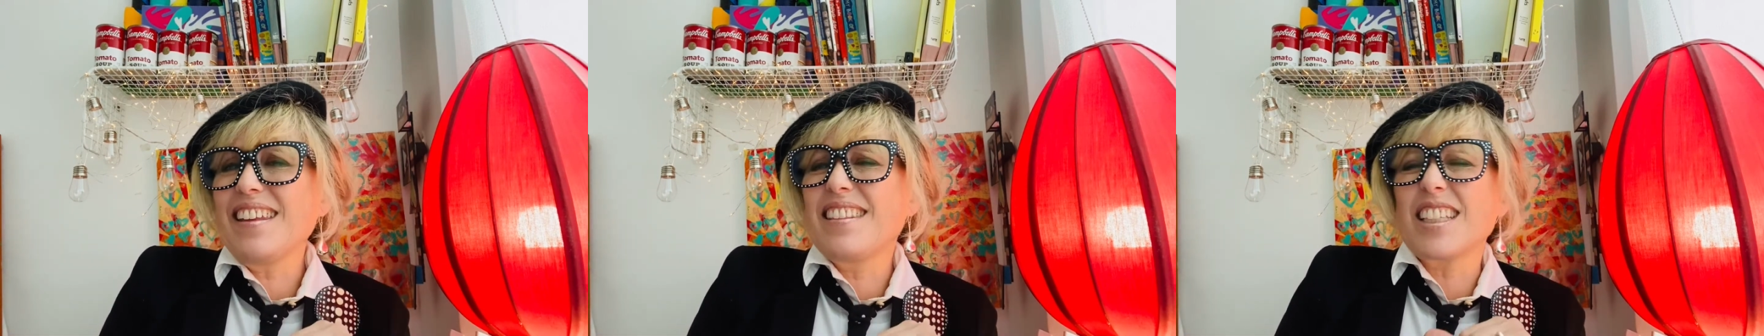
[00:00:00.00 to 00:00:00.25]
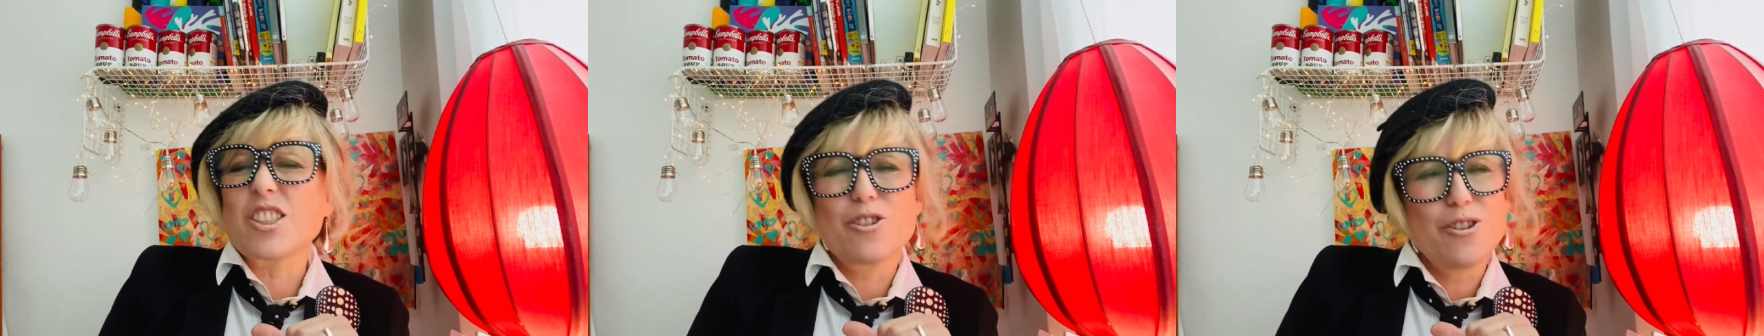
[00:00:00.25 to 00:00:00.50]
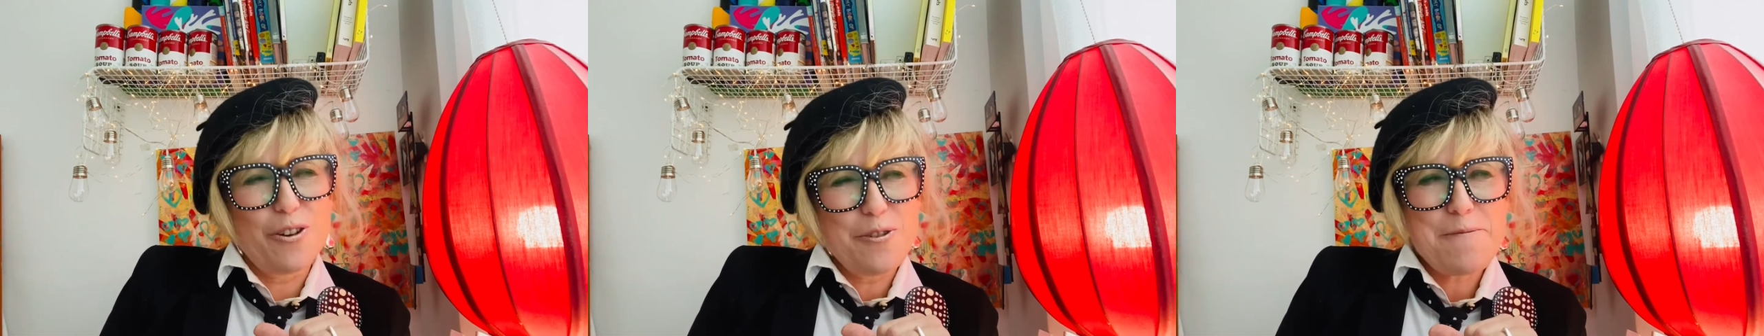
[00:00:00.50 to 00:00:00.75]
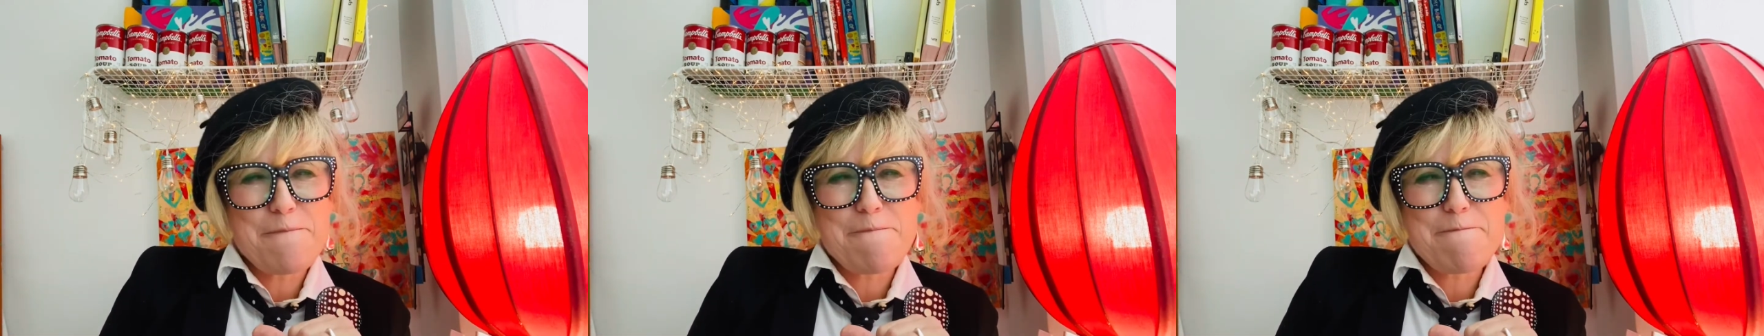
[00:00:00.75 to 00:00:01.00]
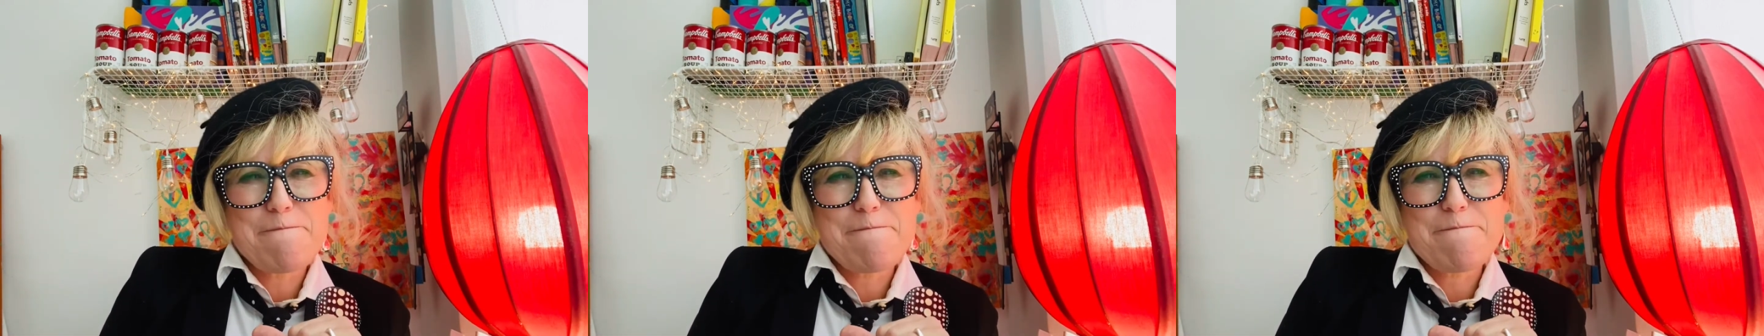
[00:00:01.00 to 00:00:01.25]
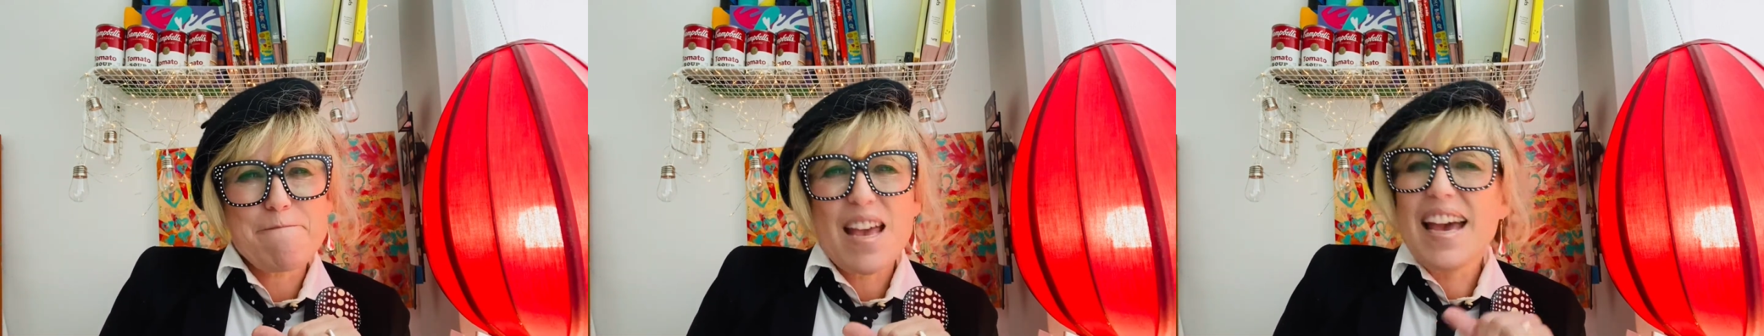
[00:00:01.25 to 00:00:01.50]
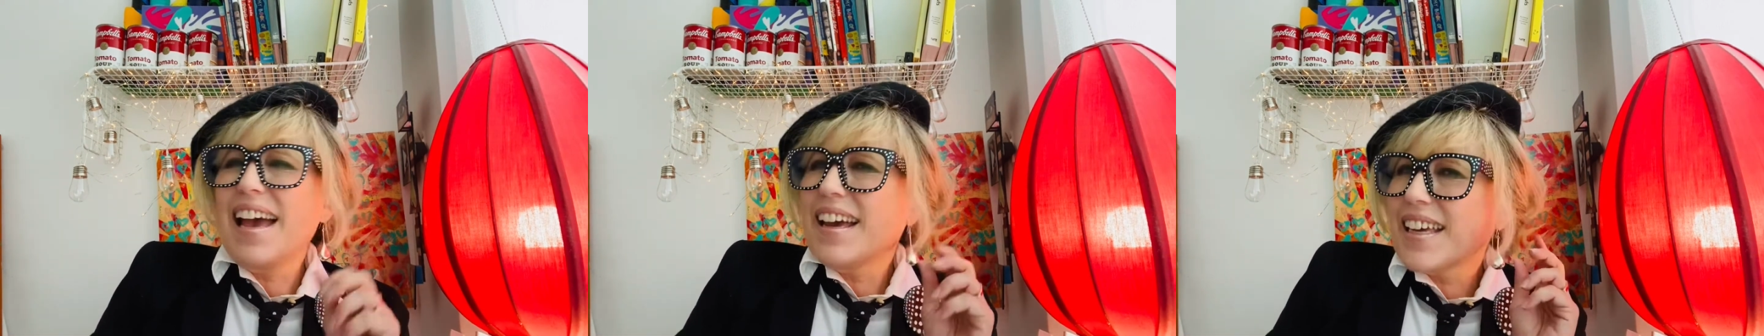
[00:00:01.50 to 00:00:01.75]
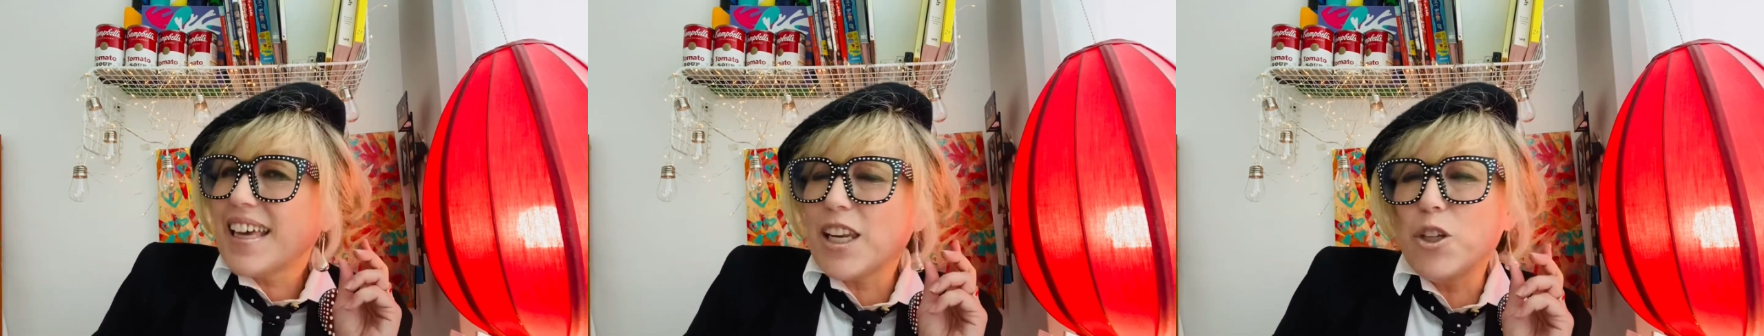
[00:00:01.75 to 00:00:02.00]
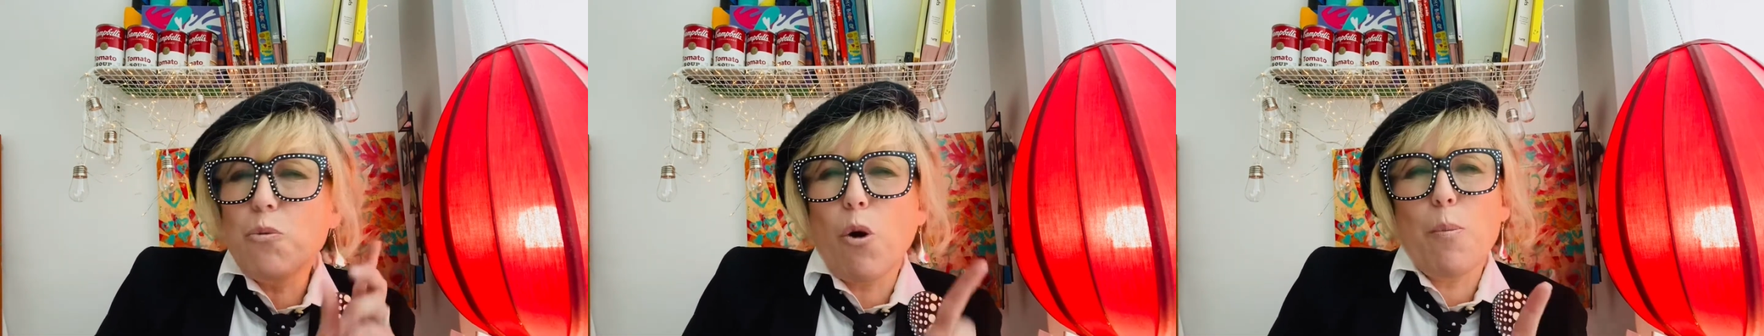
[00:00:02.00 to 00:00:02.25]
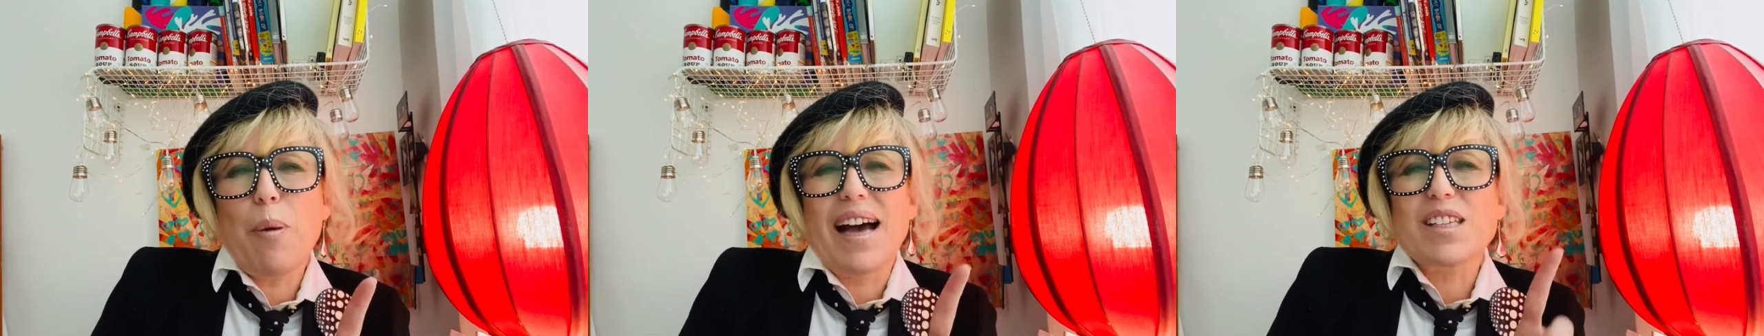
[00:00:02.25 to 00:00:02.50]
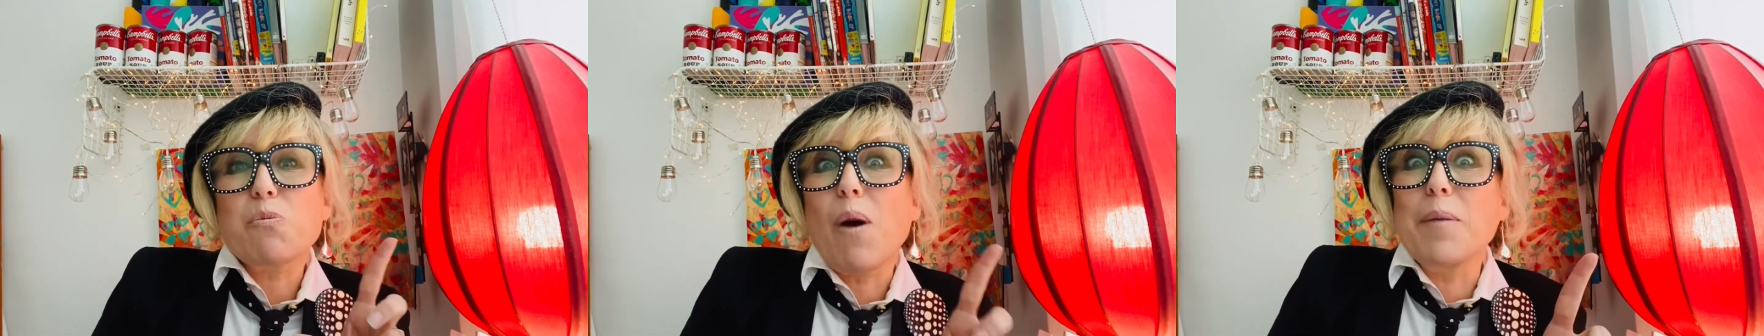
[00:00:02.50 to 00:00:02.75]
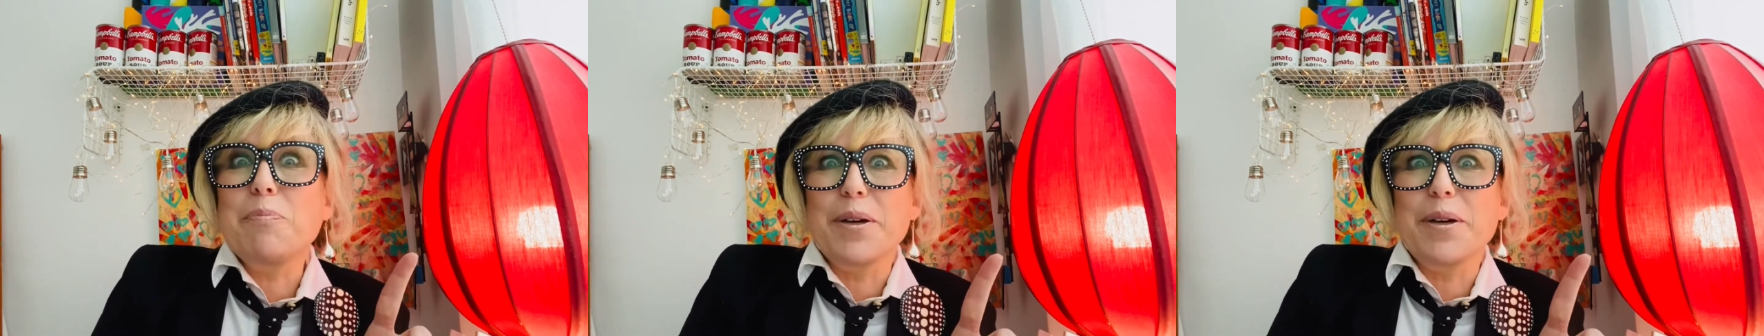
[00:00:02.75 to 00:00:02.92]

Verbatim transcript: that's new? Can you walk past one